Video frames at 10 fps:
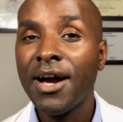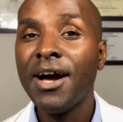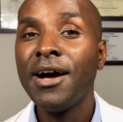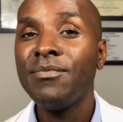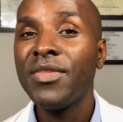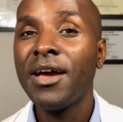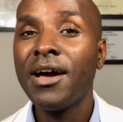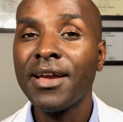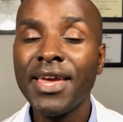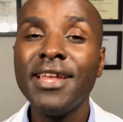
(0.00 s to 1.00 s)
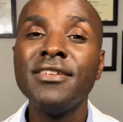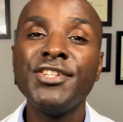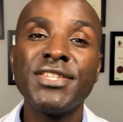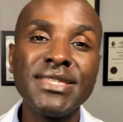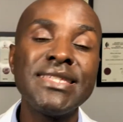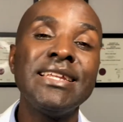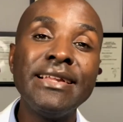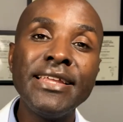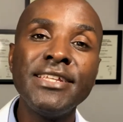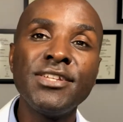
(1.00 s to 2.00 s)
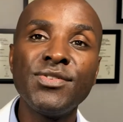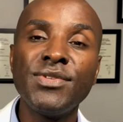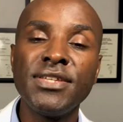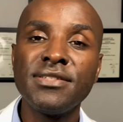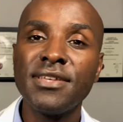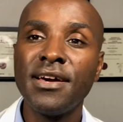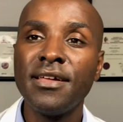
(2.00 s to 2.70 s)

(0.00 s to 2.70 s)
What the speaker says: can just still lead to this